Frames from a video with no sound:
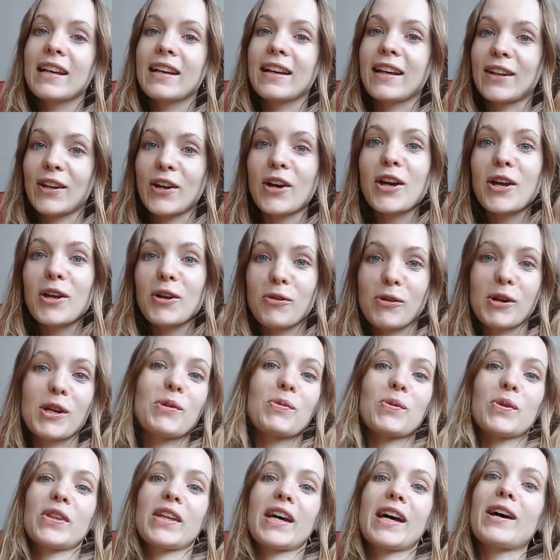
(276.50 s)
And I agree
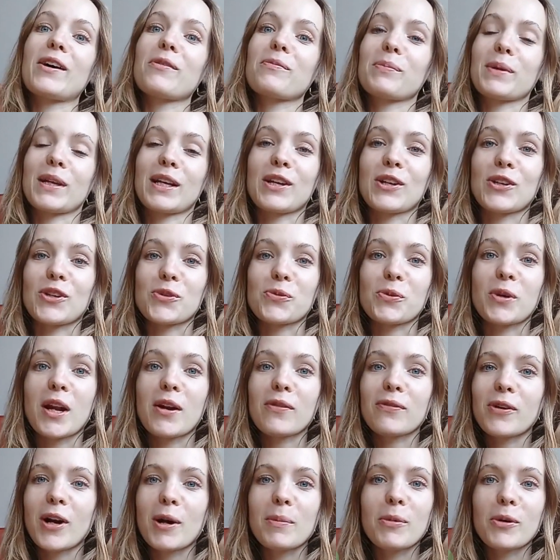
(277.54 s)
with that, because
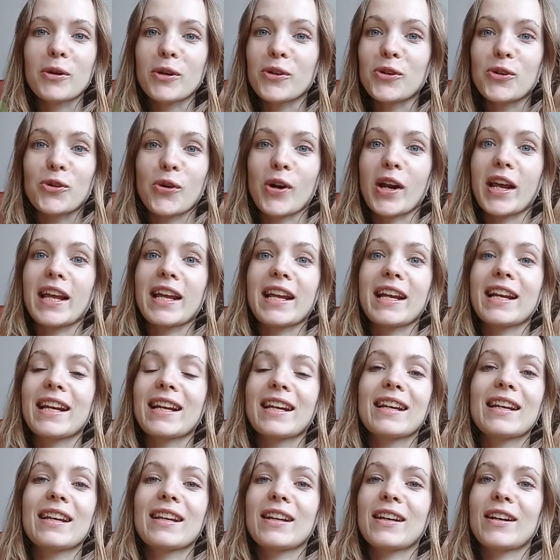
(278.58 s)
whenever I'm on a
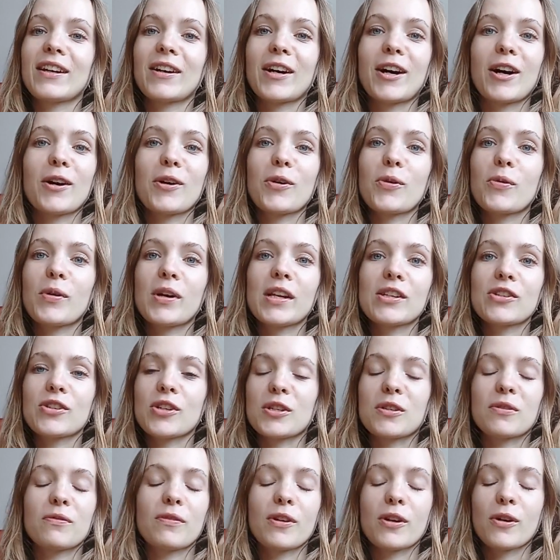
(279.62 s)
train, I always
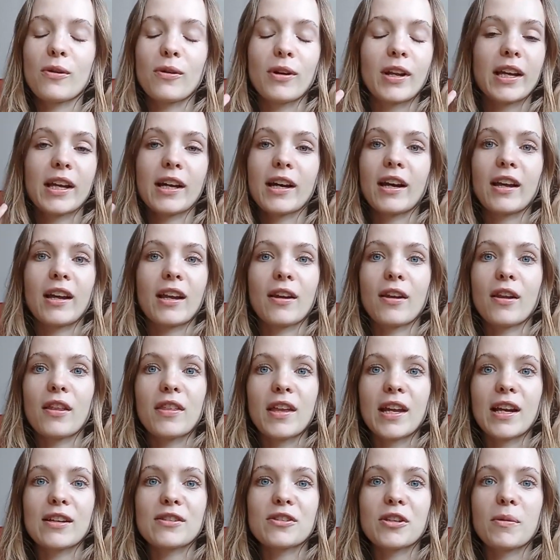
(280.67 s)
just feel like I can
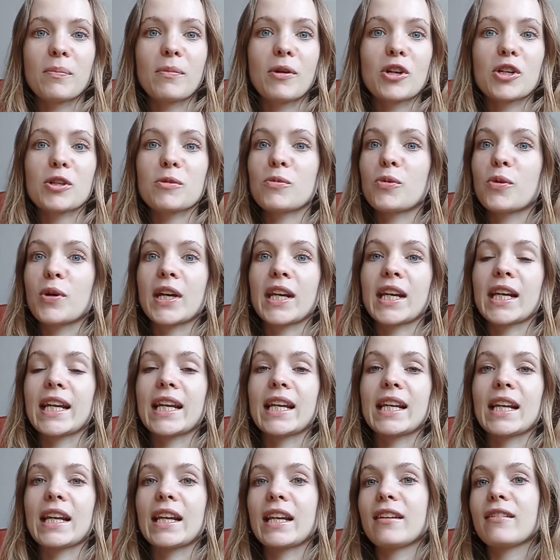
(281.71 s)
think so much more
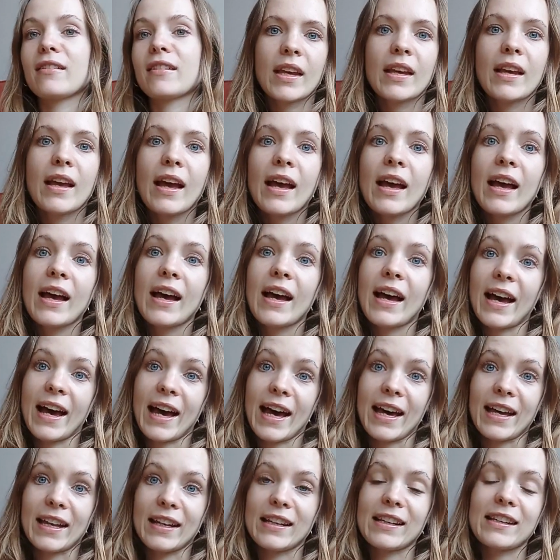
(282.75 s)
clearly.
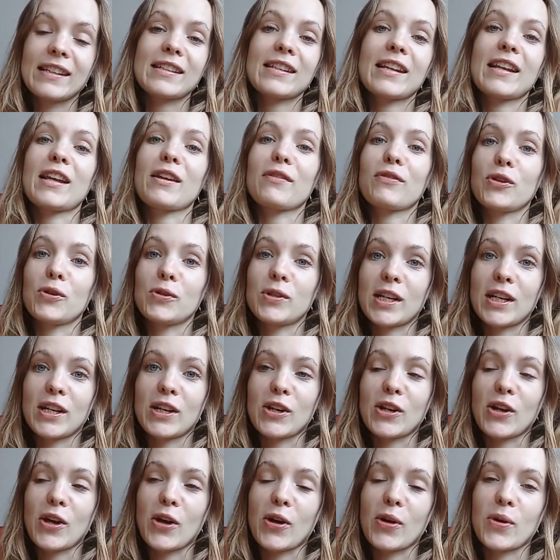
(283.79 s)
And if you
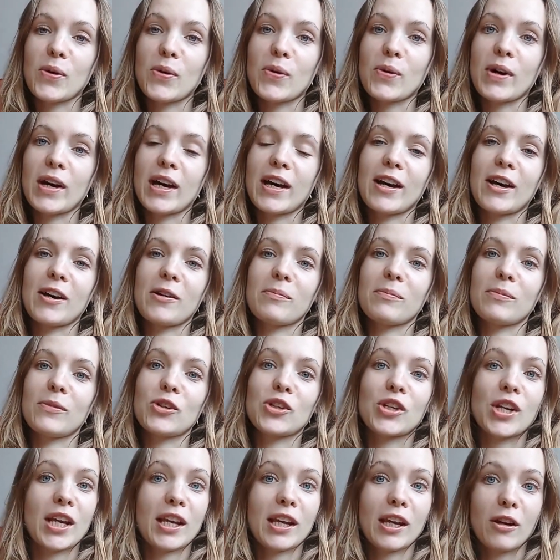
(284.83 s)
didn't know,
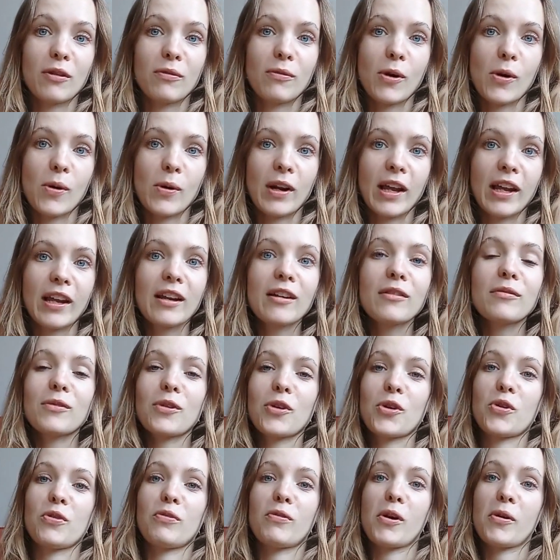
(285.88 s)
J.K. Rowling,
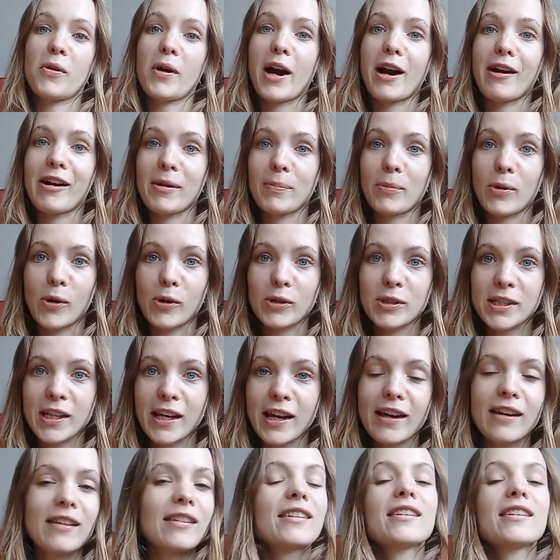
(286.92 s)
who wrote Harry Potter,